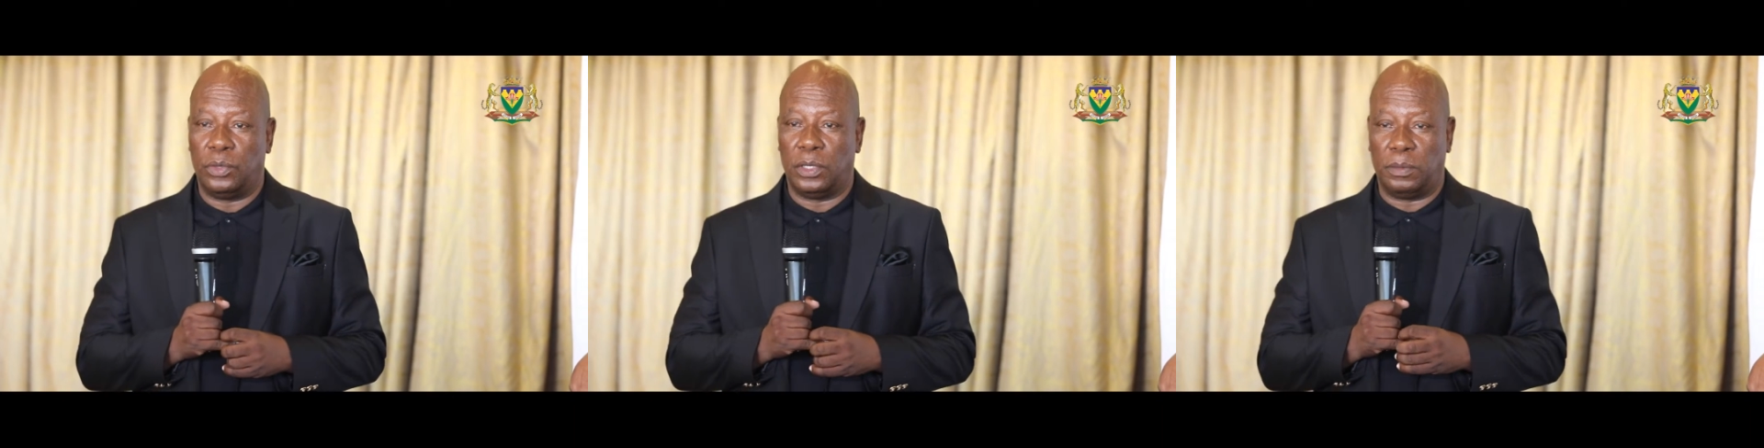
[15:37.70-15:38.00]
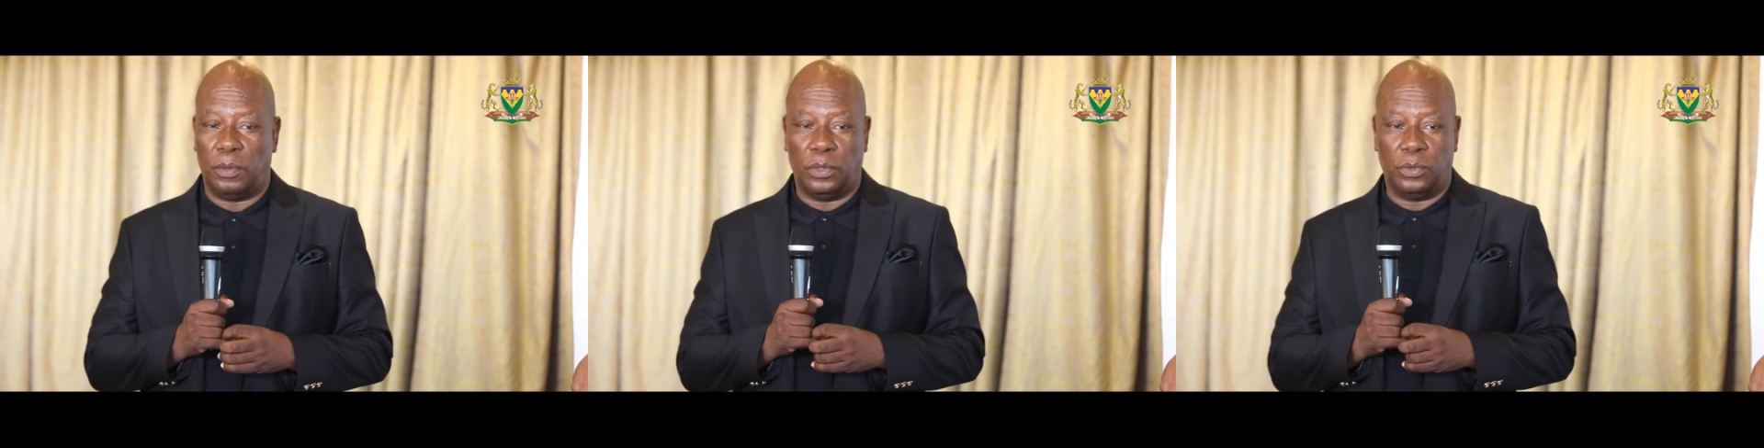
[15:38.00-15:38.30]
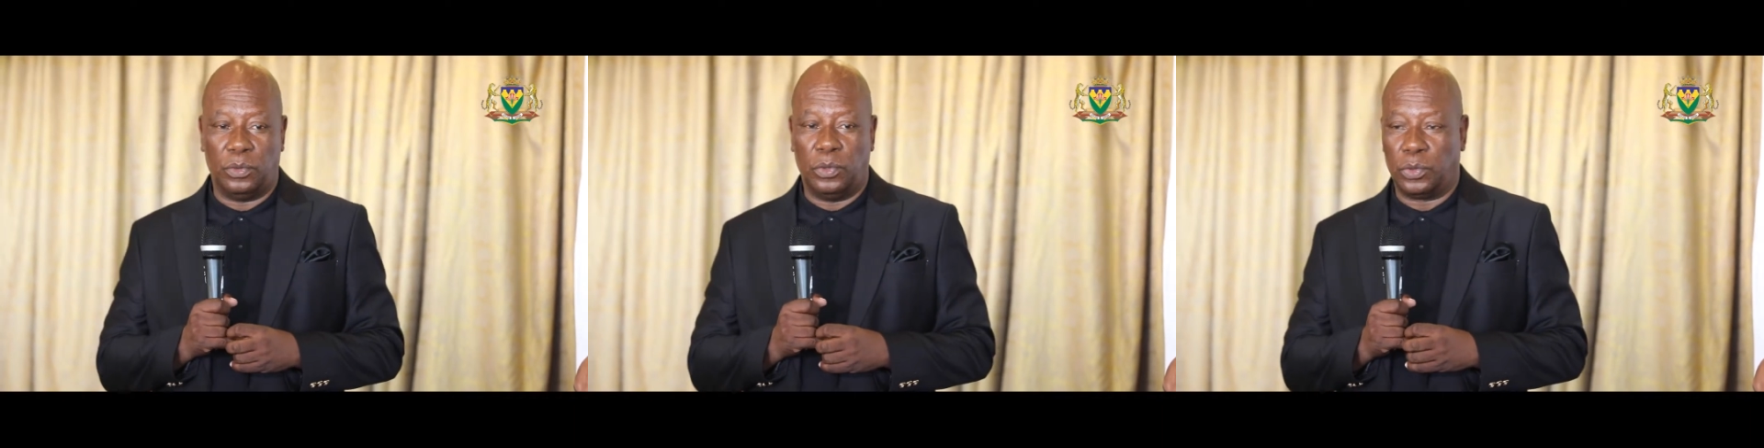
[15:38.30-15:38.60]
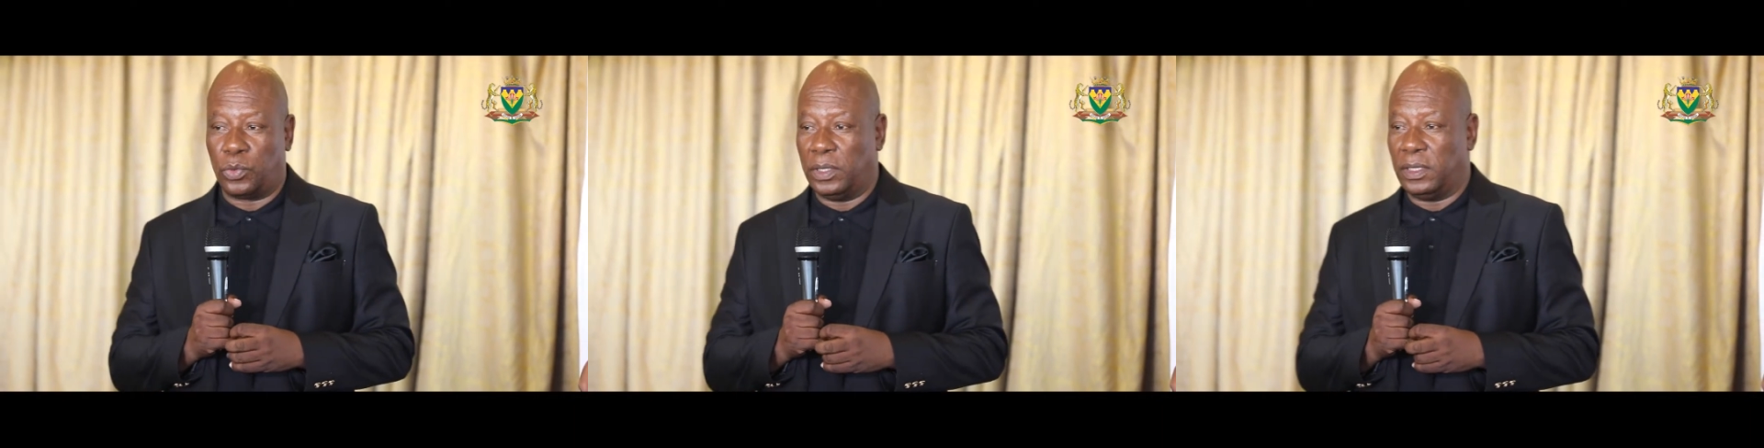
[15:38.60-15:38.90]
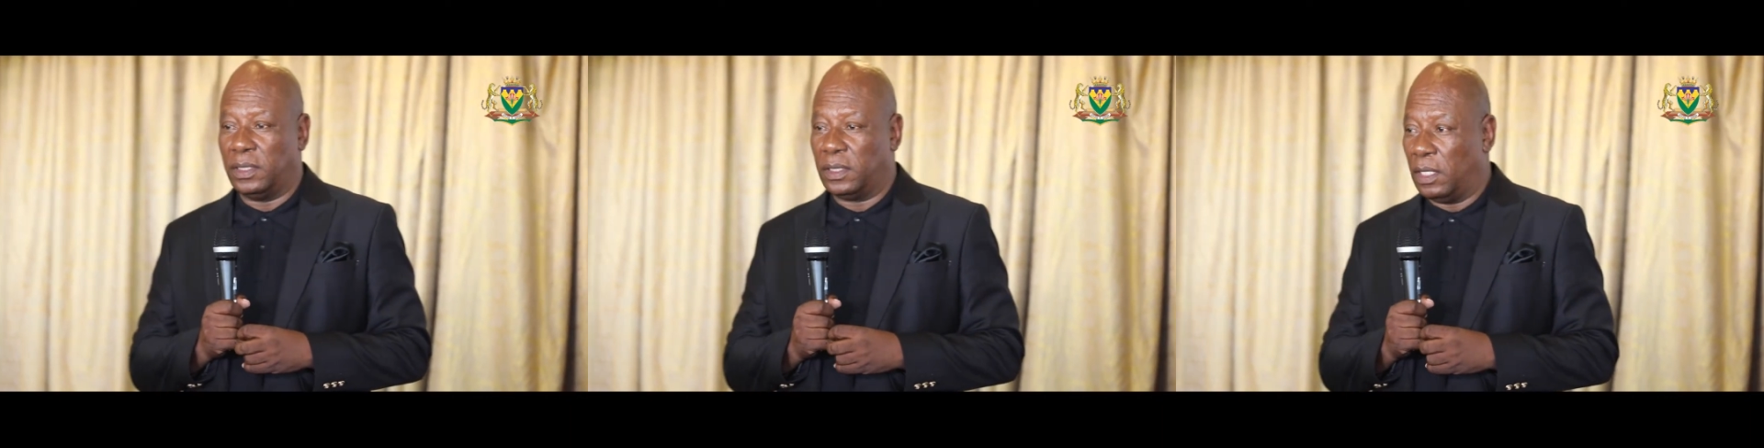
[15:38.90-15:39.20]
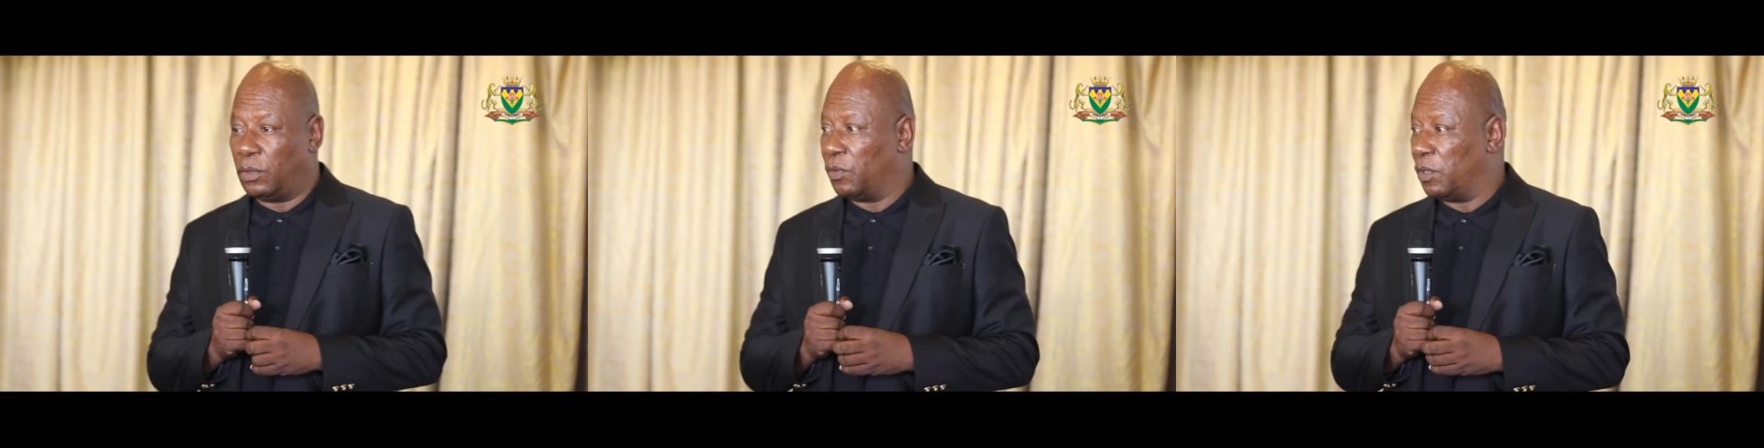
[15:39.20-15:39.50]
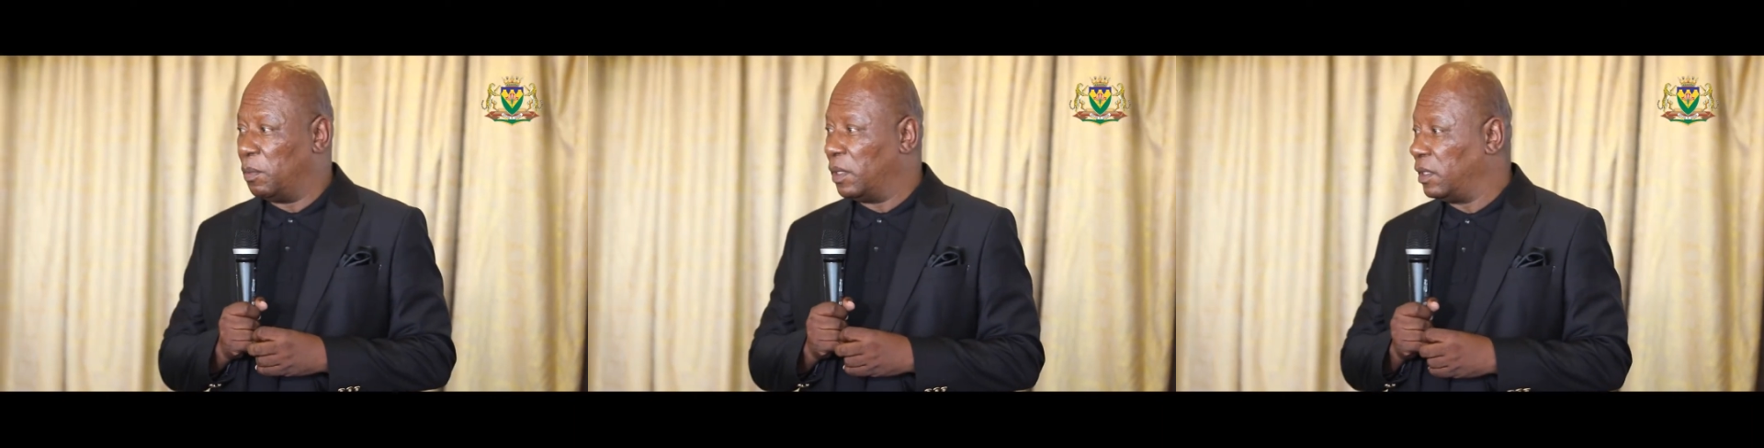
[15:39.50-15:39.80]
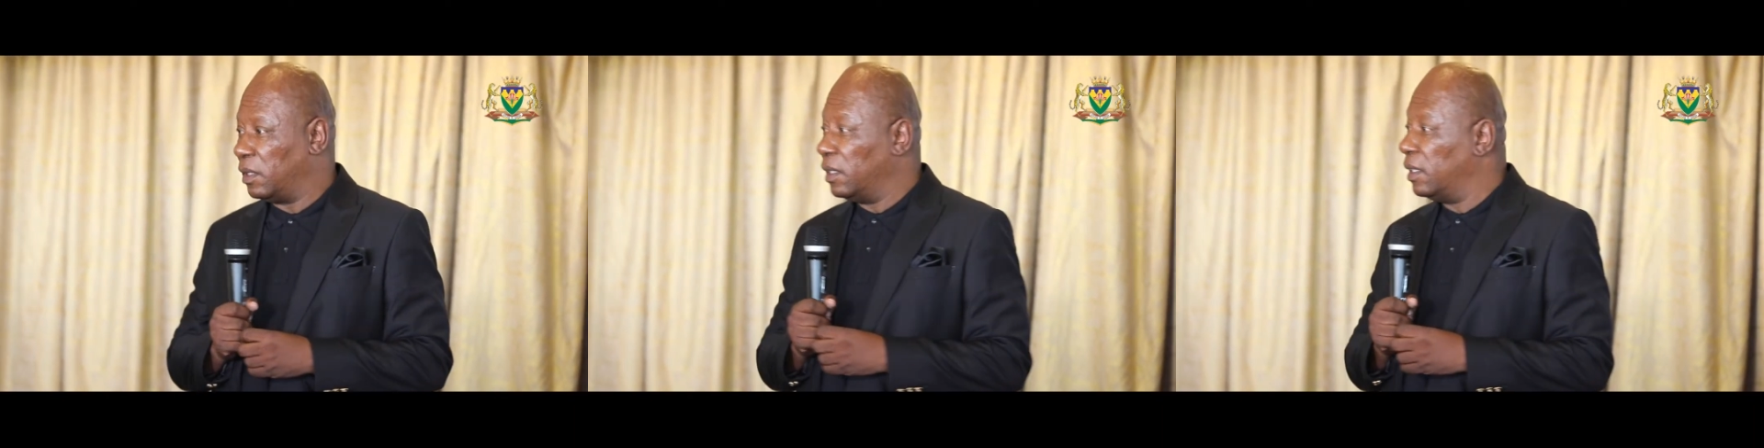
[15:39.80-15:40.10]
to respond to those questions. Thank you very much.